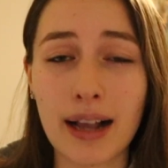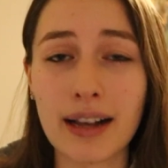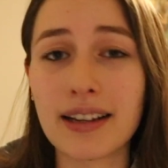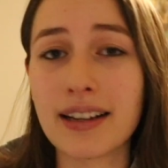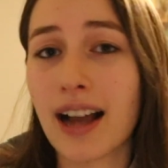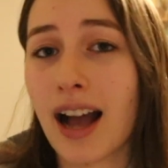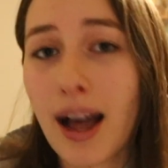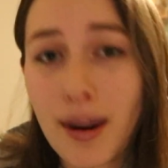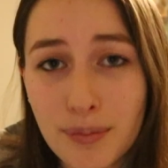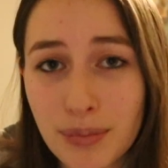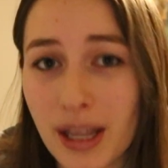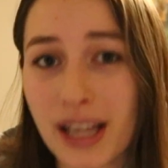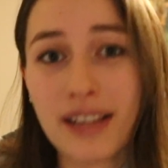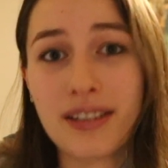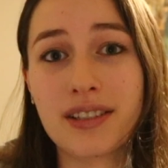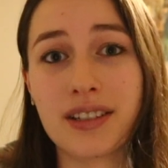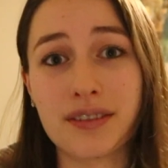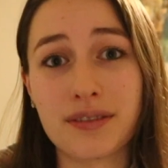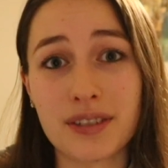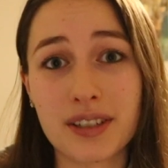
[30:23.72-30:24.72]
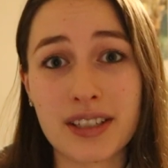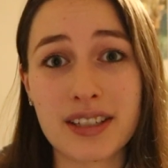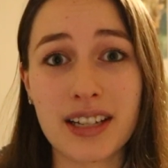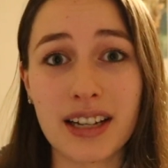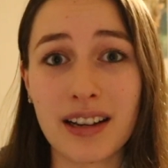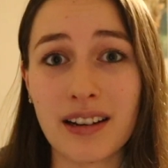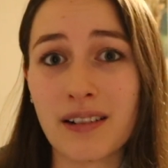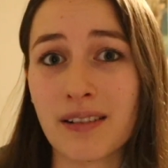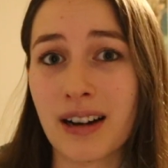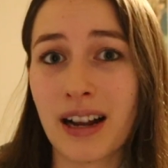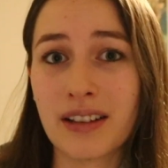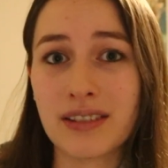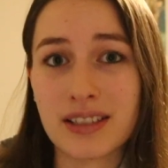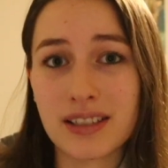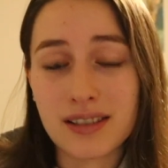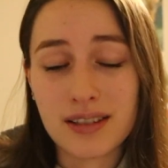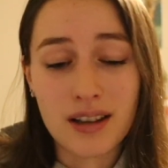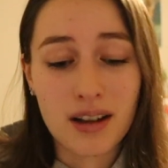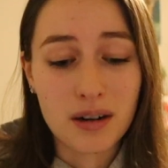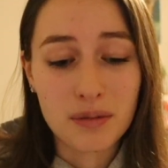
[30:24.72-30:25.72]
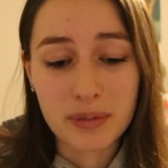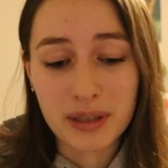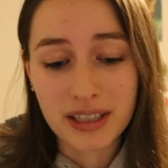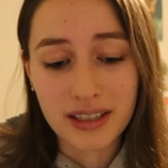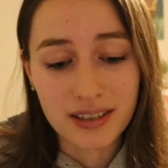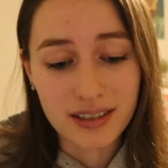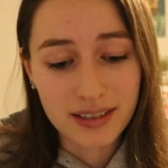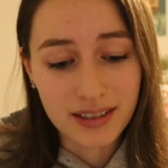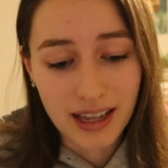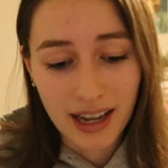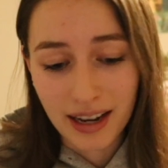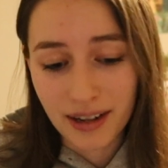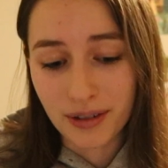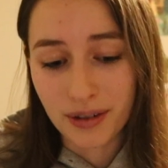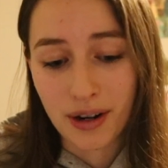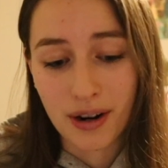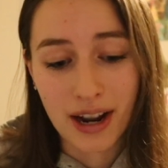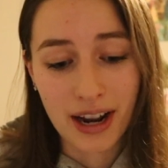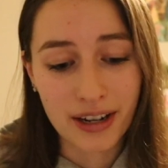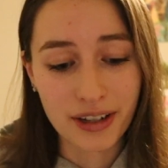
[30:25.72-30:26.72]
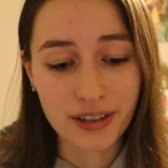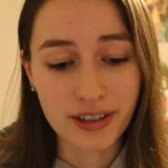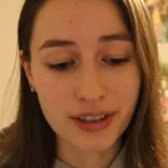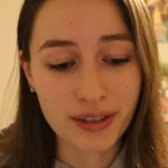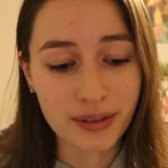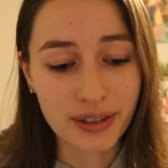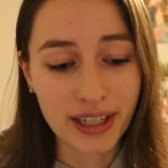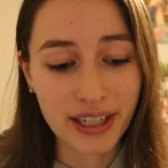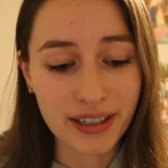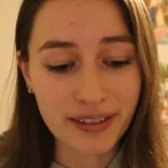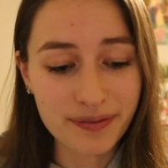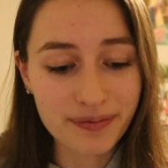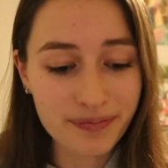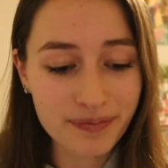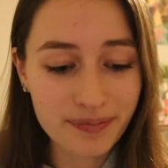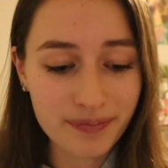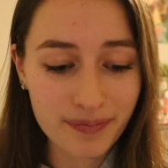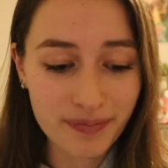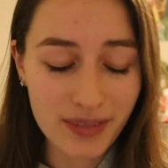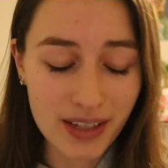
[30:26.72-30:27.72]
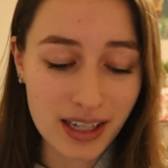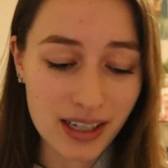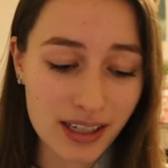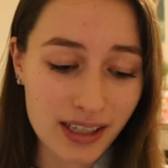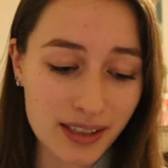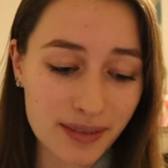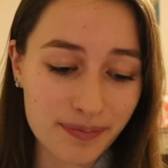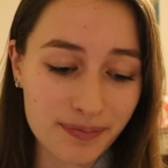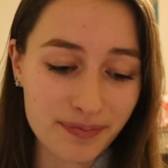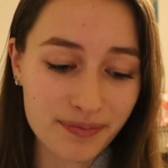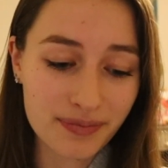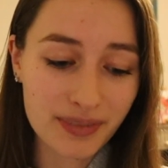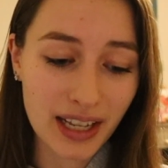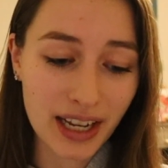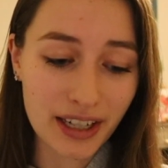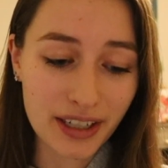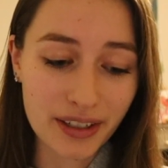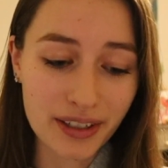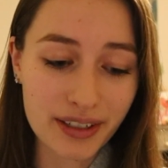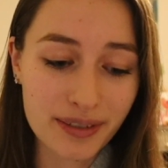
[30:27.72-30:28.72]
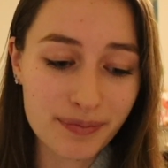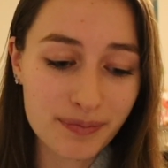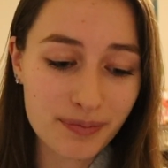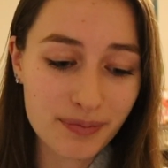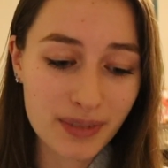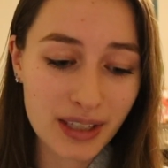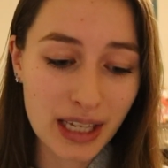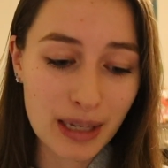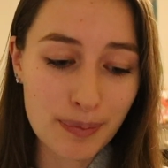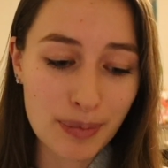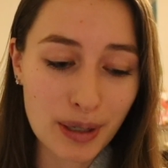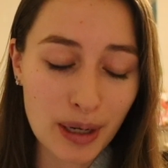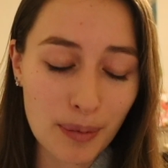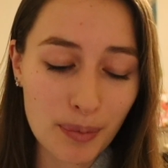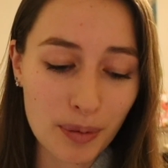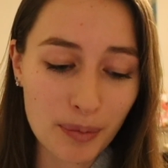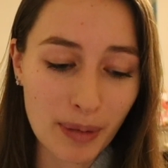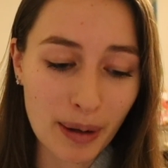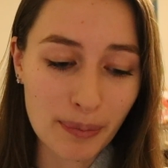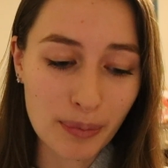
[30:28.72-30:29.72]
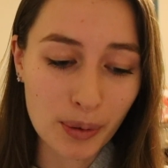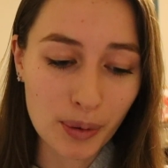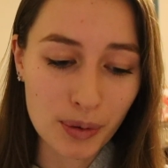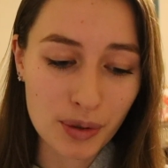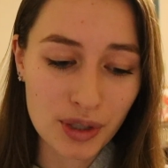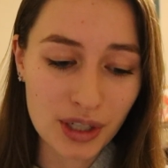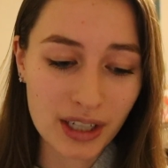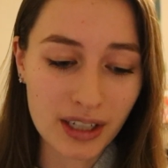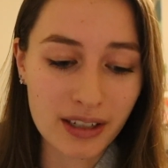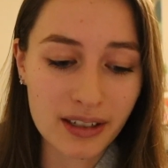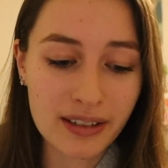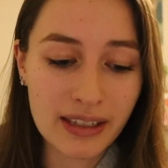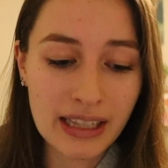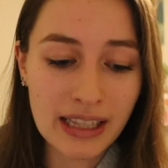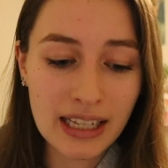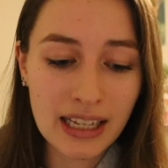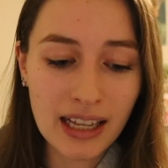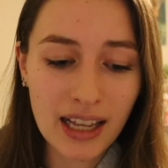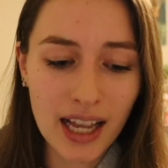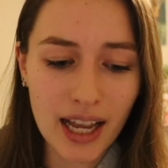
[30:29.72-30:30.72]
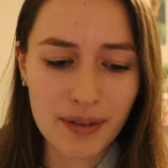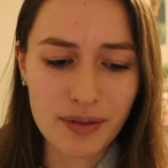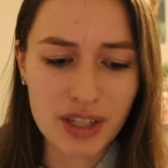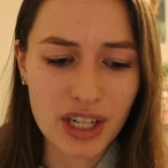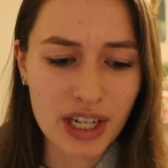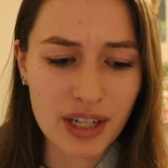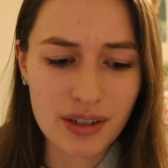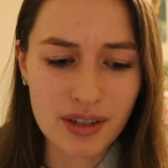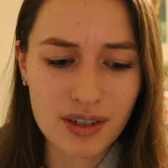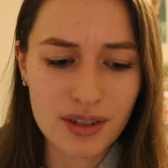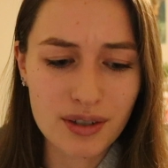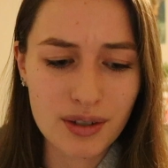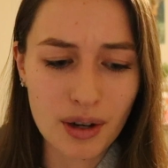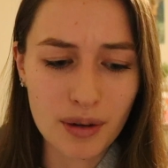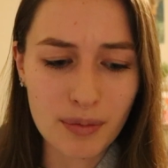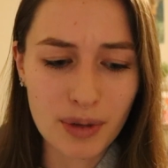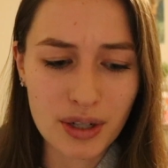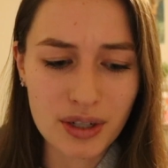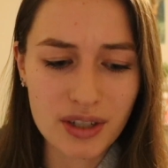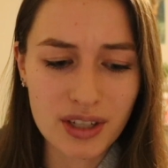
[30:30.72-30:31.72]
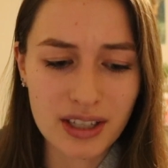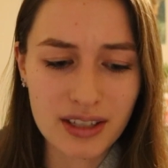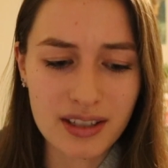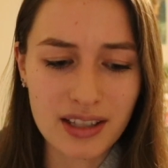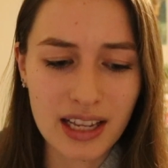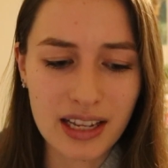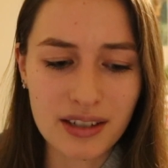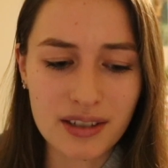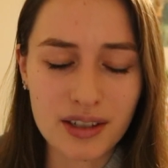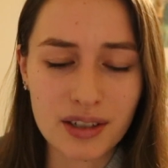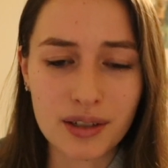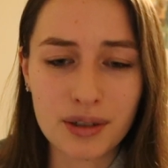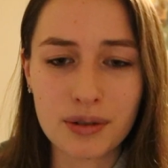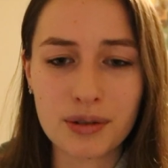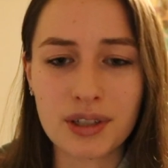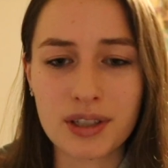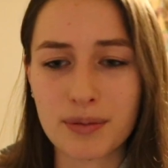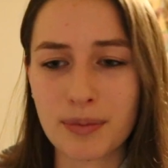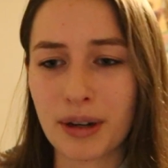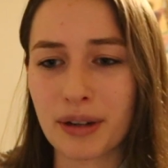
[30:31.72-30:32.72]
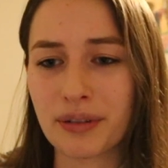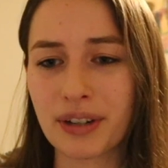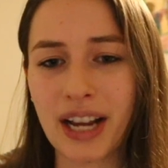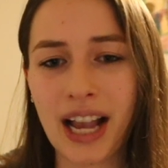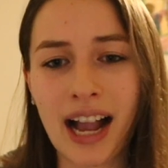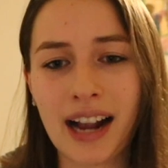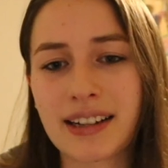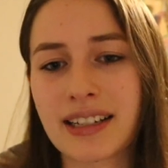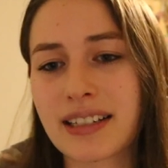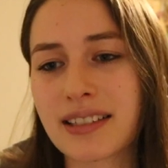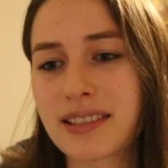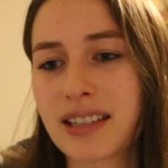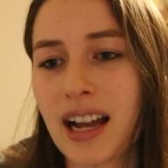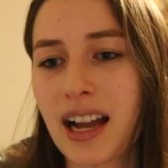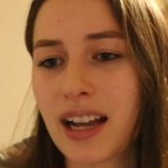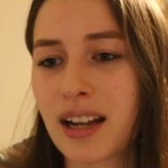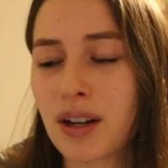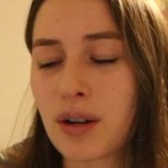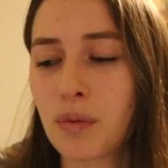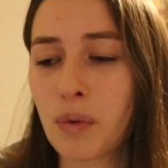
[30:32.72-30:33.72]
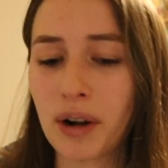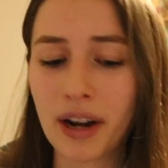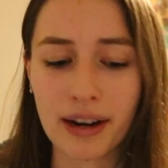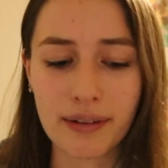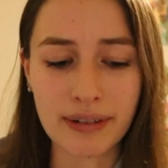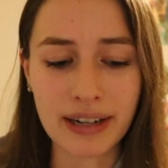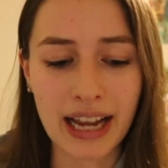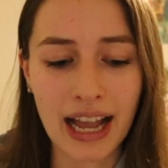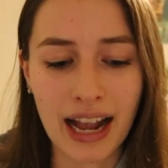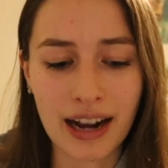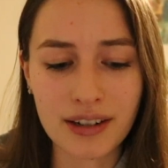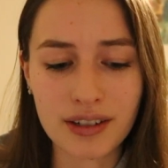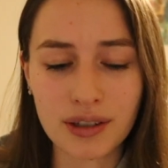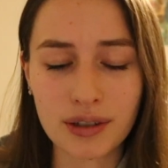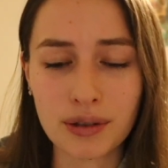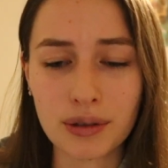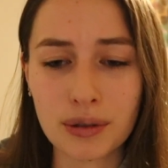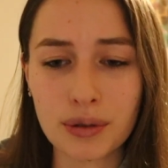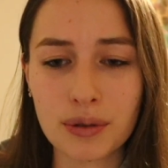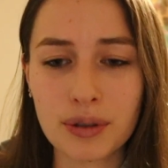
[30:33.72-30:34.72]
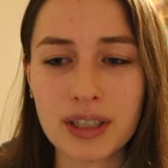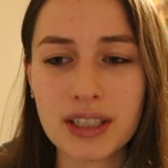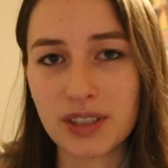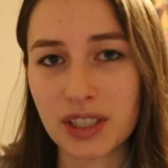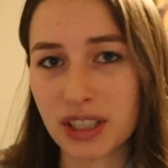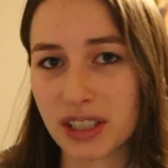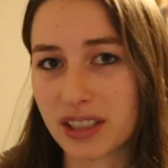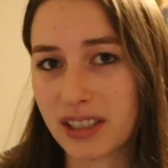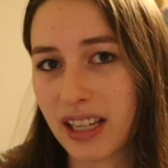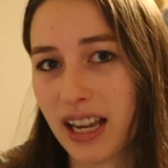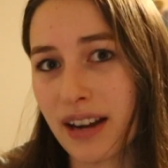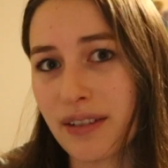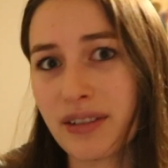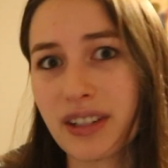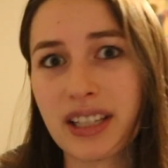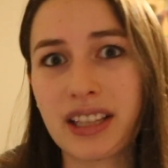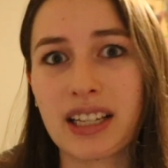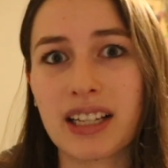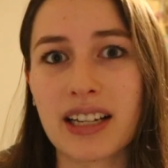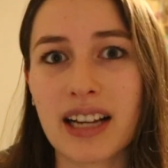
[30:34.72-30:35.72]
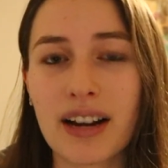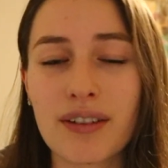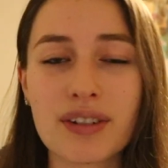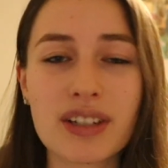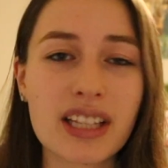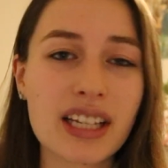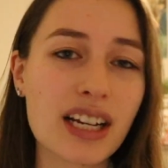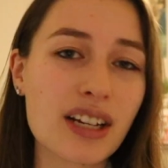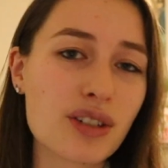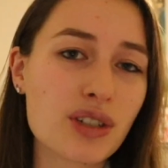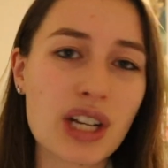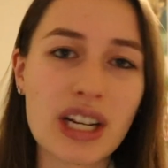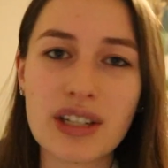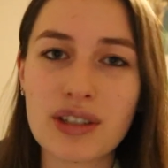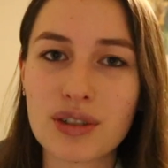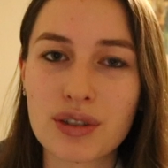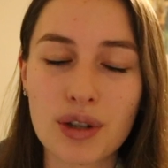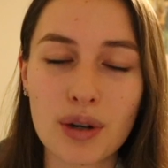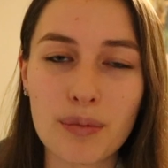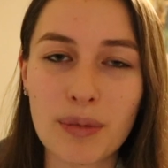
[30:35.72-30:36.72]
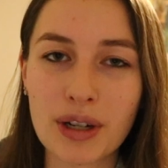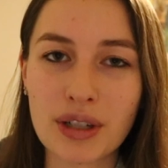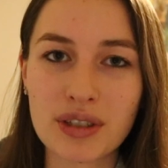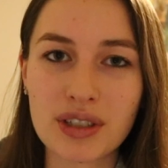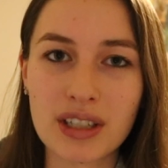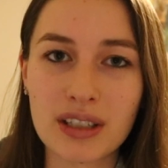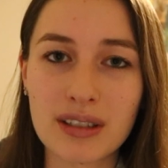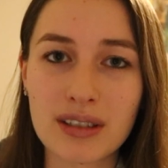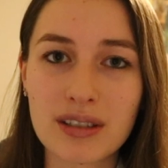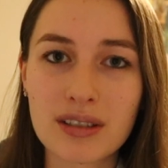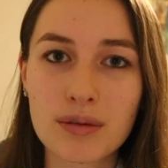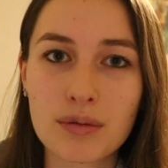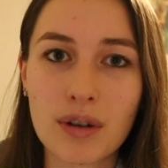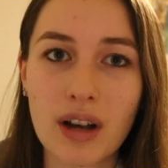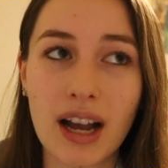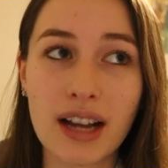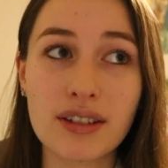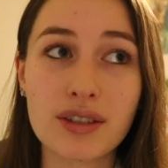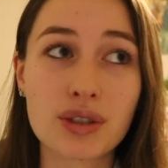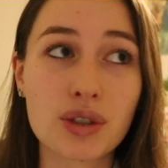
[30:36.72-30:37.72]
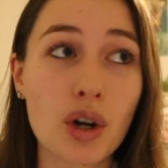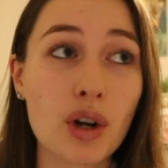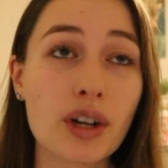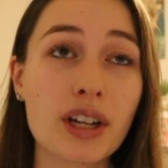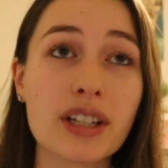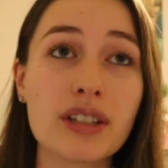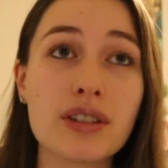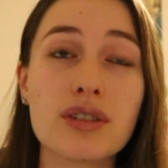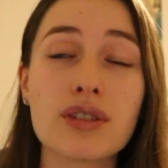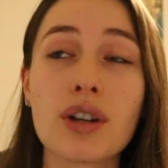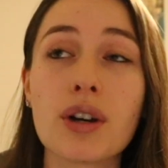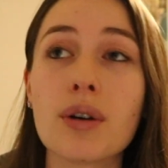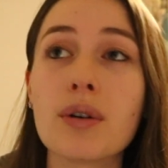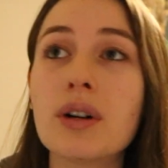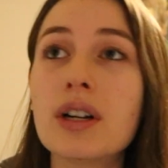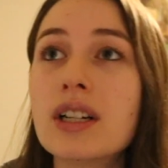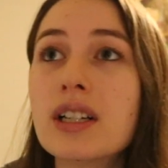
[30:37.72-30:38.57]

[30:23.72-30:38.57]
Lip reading: God bless you for sticking around this long, because I don't know how you're doing it, how you're keeping up with my bullshit. I've changed so much since then too, just my reacting style, what I react to, just everything. Everything has changed so much since I started. So